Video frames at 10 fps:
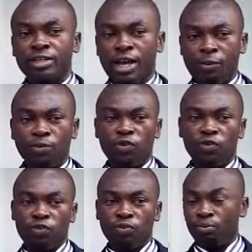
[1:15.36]
type
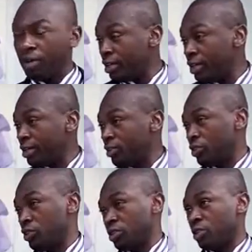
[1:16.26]
of bleeding
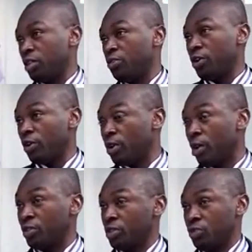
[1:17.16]
which is
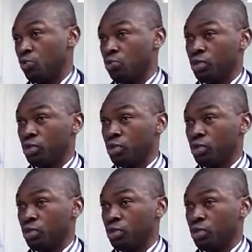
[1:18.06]
irregular, which is, we